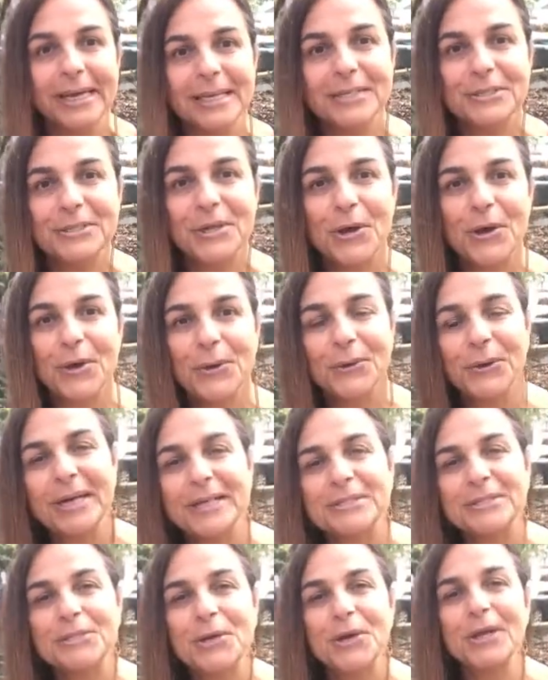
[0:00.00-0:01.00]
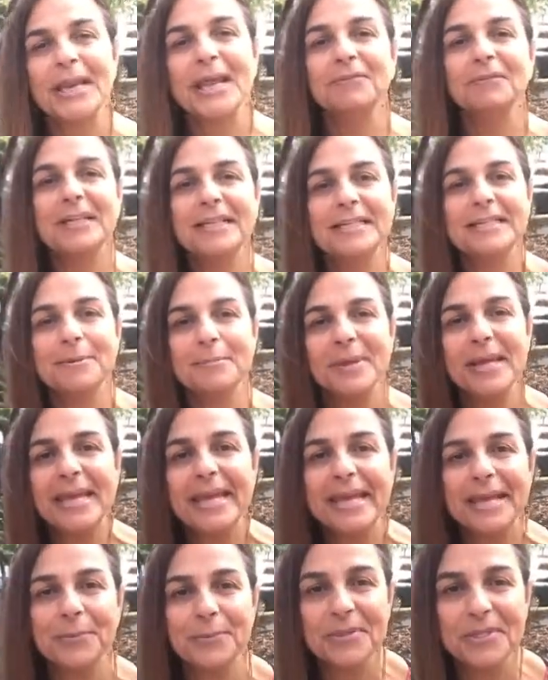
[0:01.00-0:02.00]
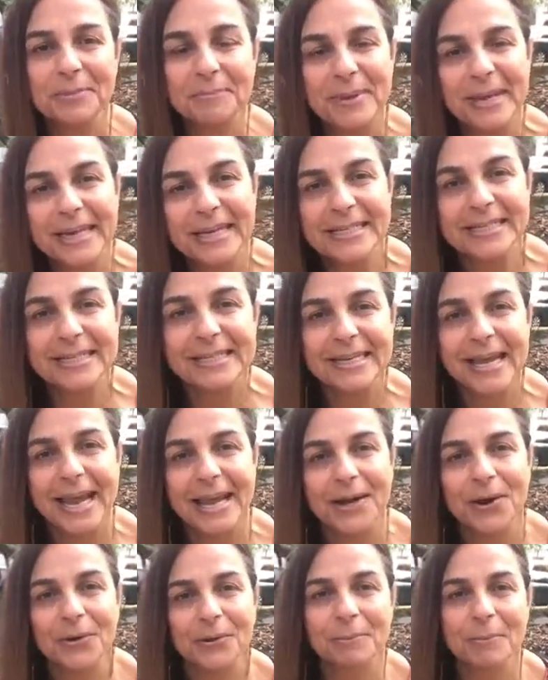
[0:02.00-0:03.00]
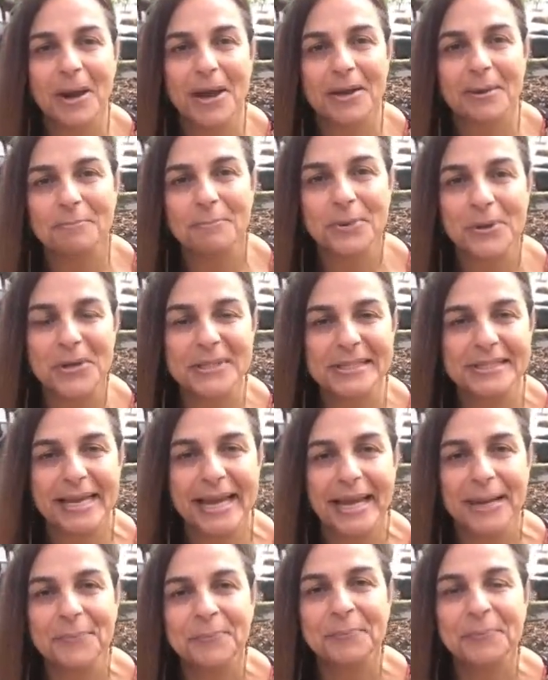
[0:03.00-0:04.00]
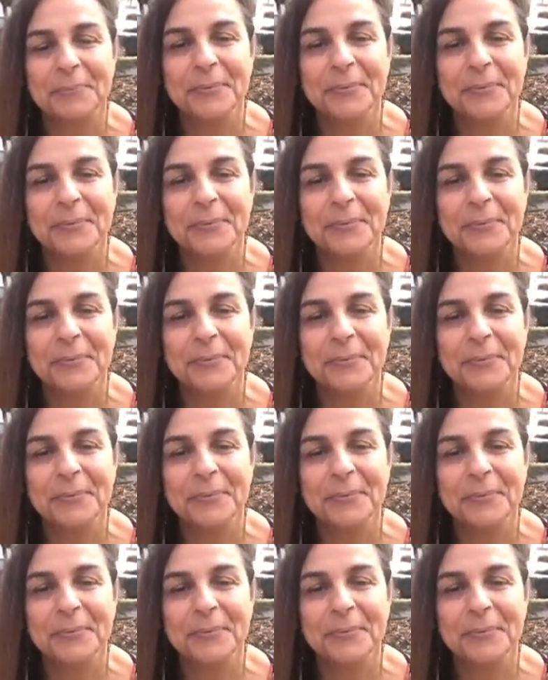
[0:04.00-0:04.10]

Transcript: So it's so lovely to be here with Amina today on my birthday.